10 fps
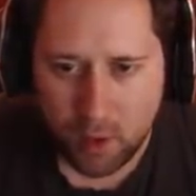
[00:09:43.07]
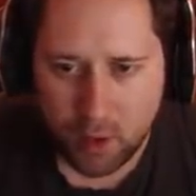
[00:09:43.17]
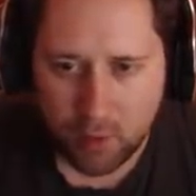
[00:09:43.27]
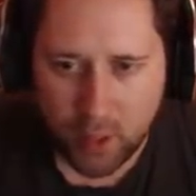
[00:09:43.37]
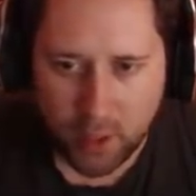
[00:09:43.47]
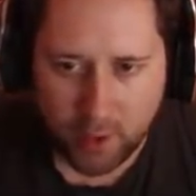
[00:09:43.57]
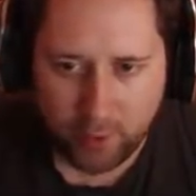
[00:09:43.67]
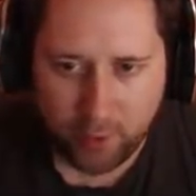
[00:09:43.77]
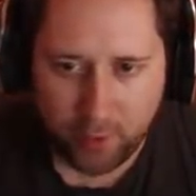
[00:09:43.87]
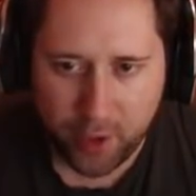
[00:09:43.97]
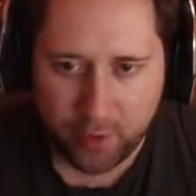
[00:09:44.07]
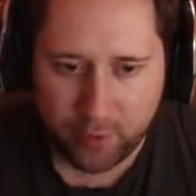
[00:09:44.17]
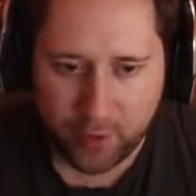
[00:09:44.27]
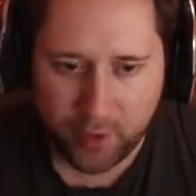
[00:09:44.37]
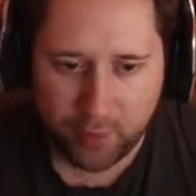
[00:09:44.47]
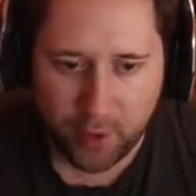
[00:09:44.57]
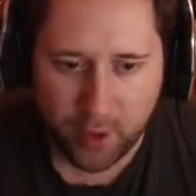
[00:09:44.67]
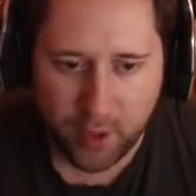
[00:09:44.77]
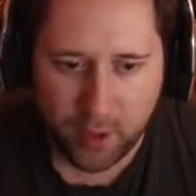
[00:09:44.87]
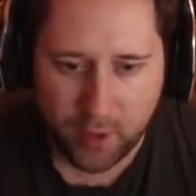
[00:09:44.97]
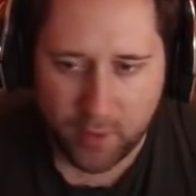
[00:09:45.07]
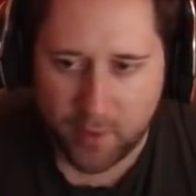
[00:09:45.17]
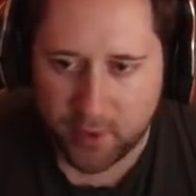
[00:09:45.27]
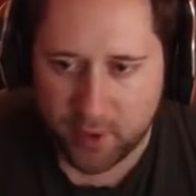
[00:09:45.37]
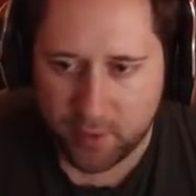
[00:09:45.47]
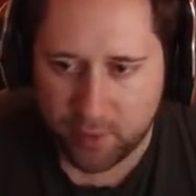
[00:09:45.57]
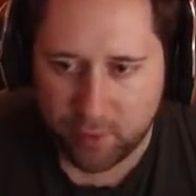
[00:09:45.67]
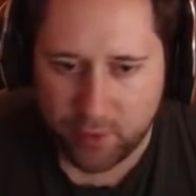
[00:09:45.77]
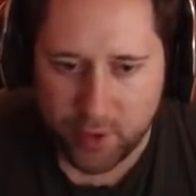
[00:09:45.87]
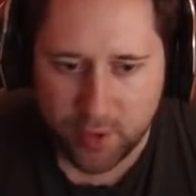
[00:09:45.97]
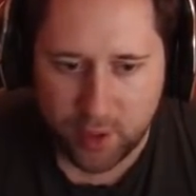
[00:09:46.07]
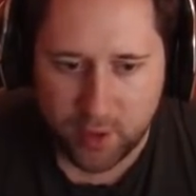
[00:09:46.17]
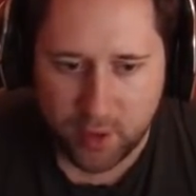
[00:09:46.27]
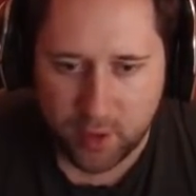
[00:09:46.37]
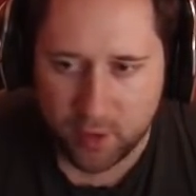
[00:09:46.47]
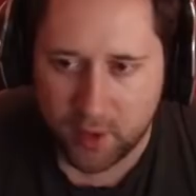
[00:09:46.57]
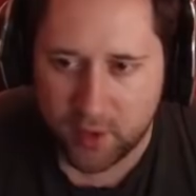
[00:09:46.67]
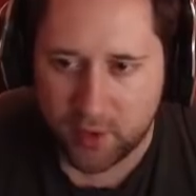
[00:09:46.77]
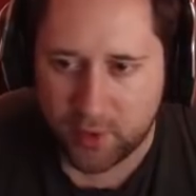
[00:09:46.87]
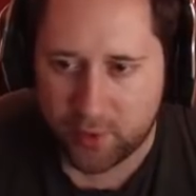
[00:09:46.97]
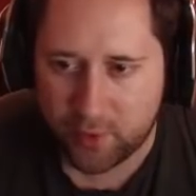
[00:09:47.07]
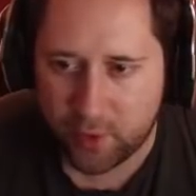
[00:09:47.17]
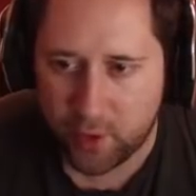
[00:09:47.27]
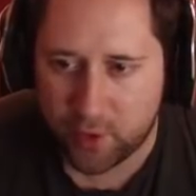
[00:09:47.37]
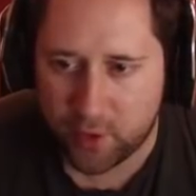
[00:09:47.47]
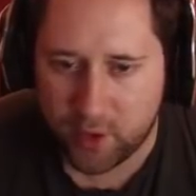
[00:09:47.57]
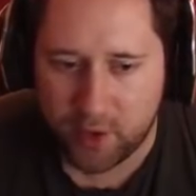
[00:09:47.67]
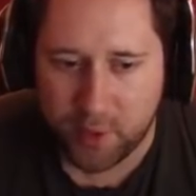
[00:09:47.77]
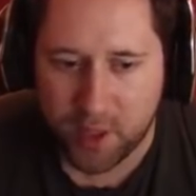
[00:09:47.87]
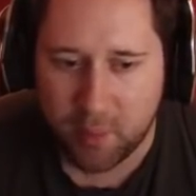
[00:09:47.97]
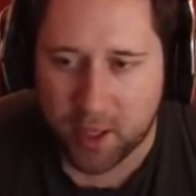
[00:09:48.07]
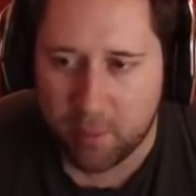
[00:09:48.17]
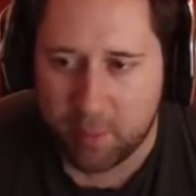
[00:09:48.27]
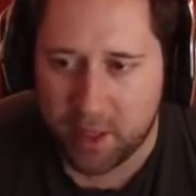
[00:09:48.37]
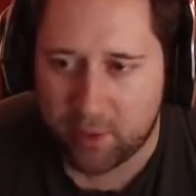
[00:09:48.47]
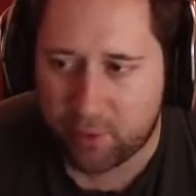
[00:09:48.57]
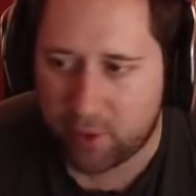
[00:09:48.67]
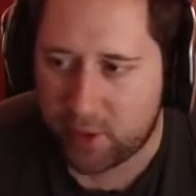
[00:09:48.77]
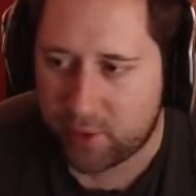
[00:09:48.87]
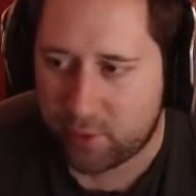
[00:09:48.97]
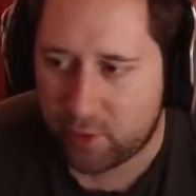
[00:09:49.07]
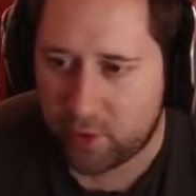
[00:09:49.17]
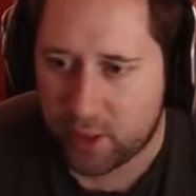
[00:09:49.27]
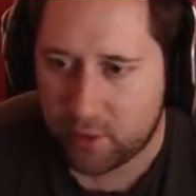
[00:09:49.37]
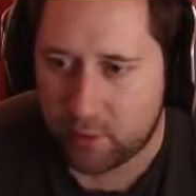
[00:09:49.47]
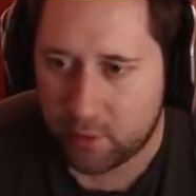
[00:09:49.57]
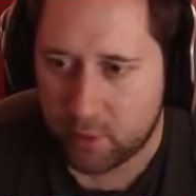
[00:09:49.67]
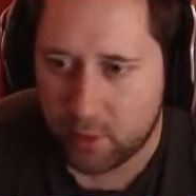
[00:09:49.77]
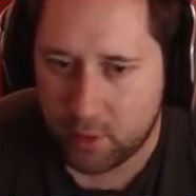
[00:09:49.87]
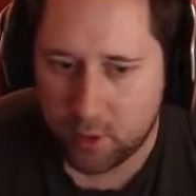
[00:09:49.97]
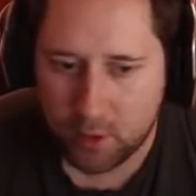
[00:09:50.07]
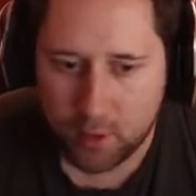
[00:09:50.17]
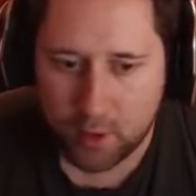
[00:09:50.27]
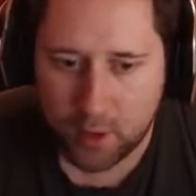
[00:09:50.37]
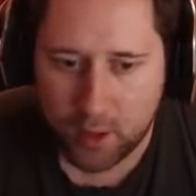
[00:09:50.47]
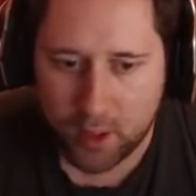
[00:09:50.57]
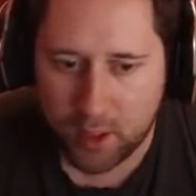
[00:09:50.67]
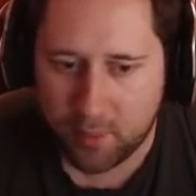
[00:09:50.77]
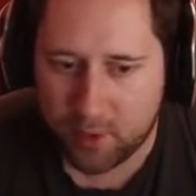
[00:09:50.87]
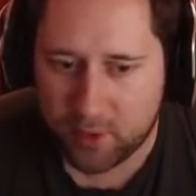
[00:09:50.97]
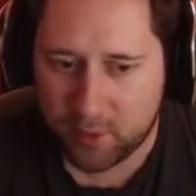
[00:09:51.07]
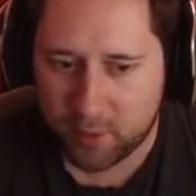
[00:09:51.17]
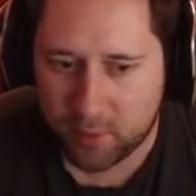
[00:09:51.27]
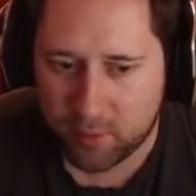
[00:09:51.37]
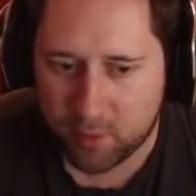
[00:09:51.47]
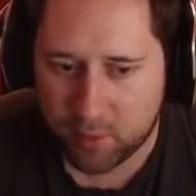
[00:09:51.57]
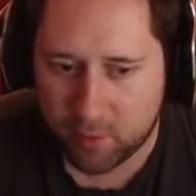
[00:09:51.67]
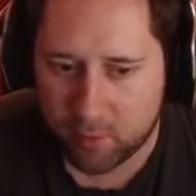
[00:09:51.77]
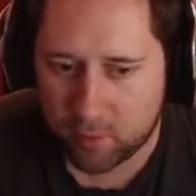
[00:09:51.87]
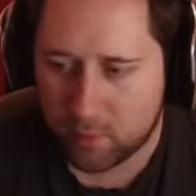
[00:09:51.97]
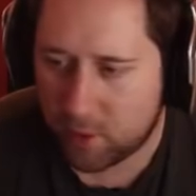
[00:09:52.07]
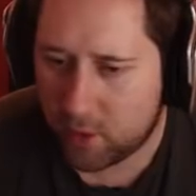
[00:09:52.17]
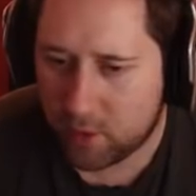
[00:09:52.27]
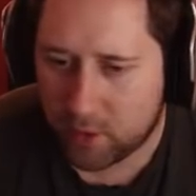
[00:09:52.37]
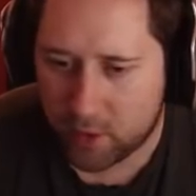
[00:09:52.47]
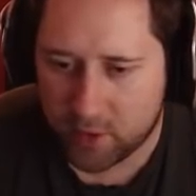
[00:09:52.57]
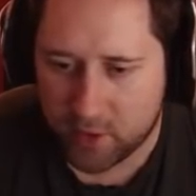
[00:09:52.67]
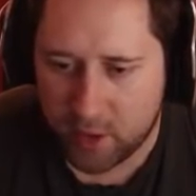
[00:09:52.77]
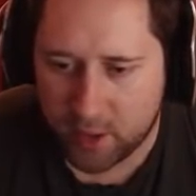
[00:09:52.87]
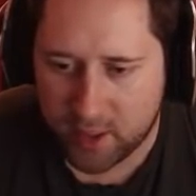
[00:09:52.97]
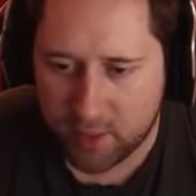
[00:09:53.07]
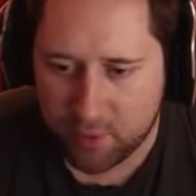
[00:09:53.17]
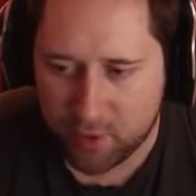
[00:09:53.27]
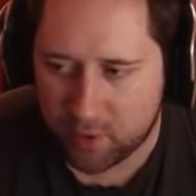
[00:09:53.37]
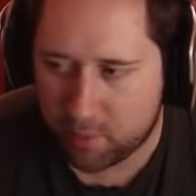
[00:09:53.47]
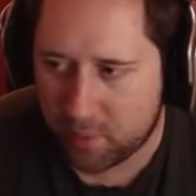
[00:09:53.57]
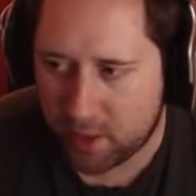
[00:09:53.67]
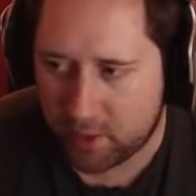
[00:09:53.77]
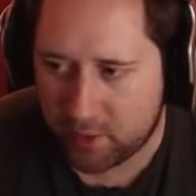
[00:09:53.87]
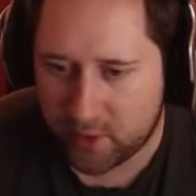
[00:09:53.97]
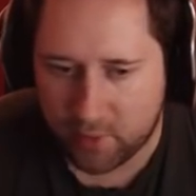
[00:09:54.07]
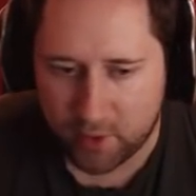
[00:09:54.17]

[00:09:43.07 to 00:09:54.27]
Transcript: Right, our food overflow is working, and that stuff's refrigerated. This stuff is frozen. This has become like a big freezer for us now. It's because our target temperature is -7.